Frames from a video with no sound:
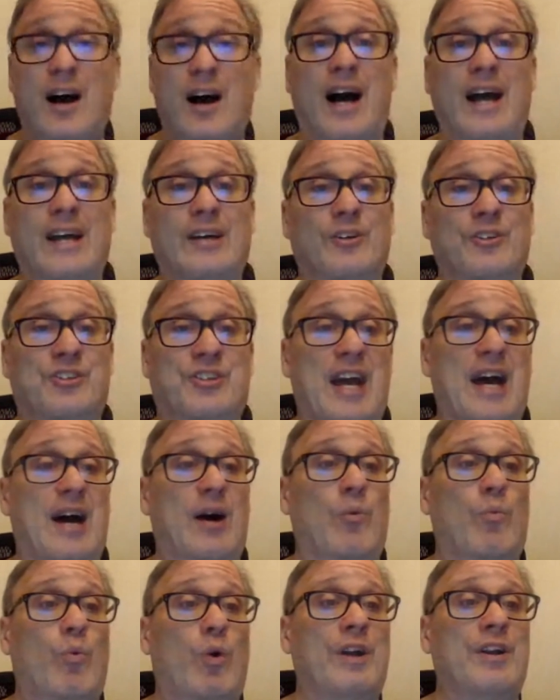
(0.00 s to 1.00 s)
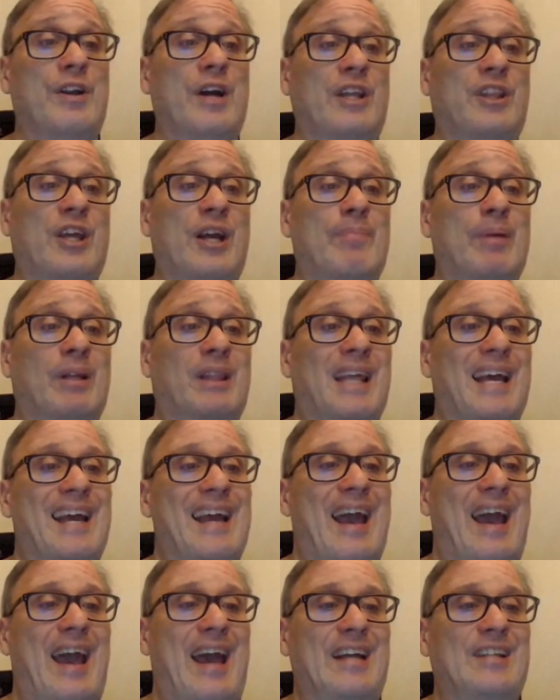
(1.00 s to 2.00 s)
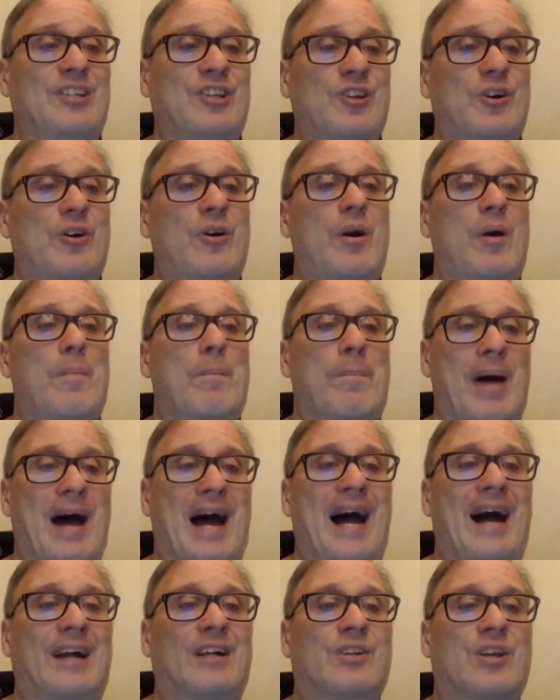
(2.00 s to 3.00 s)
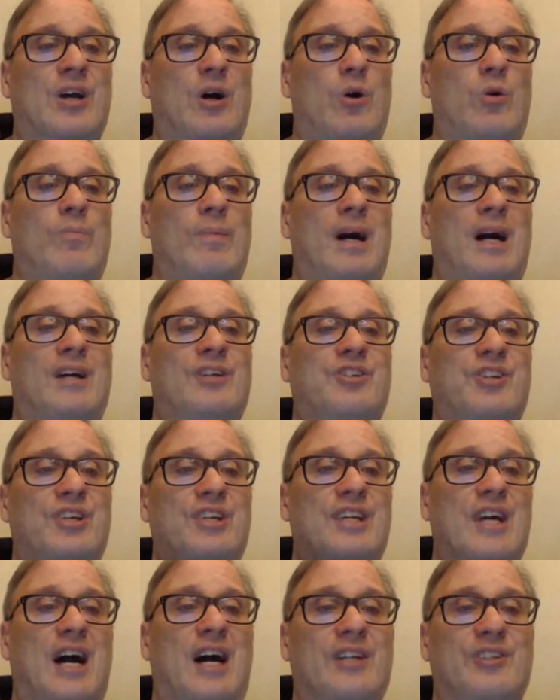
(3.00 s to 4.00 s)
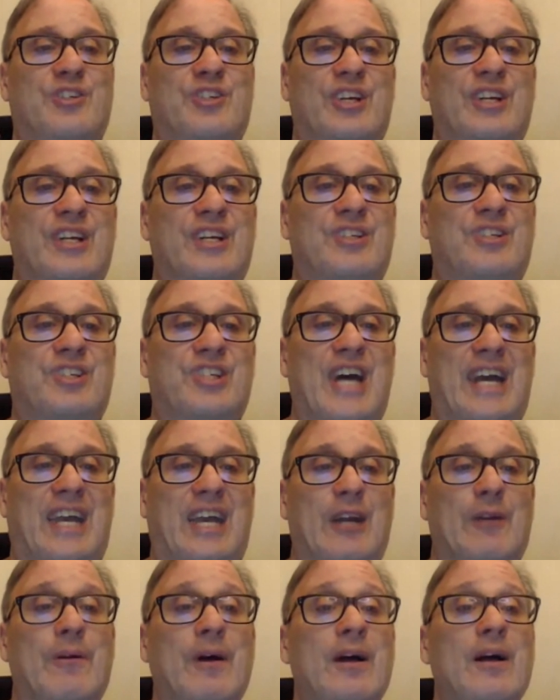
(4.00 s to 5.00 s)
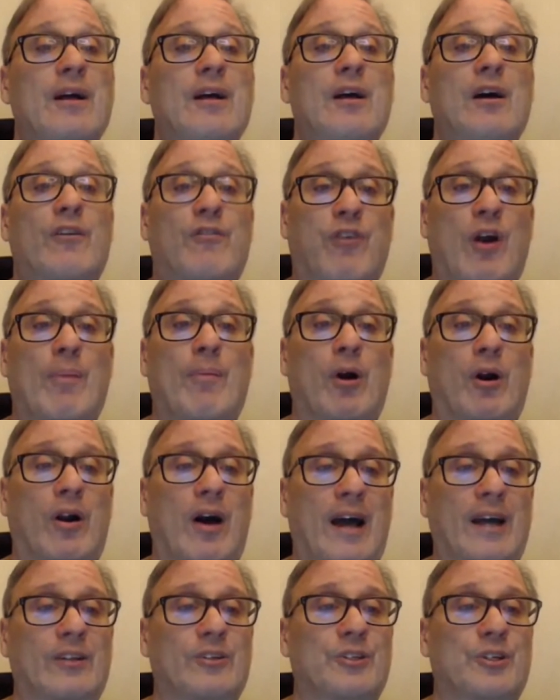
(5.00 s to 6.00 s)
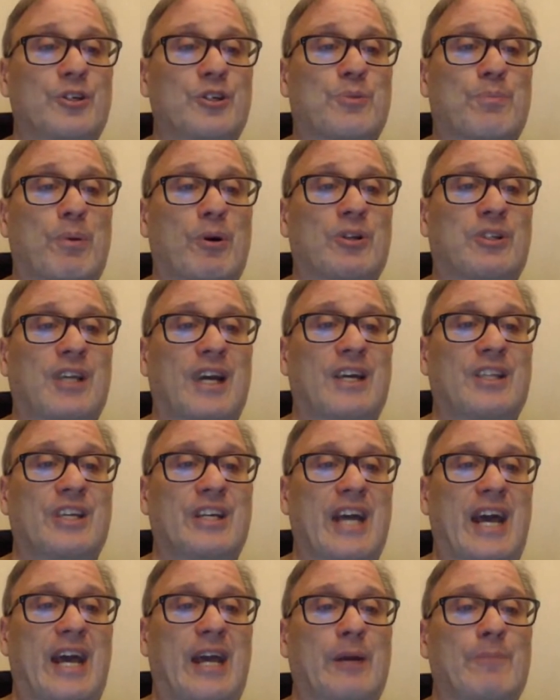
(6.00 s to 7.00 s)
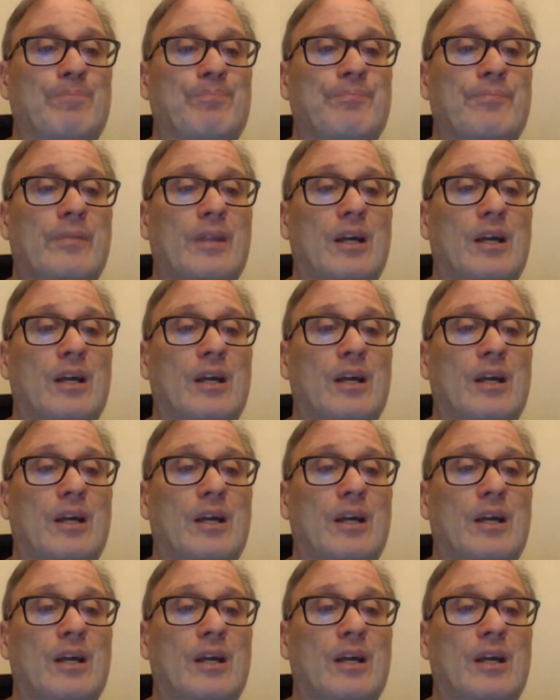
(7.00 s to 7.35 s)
Isles down 1-0, but they answer back. Tomas Janssen, his second, from our Islanders' birthday of the day.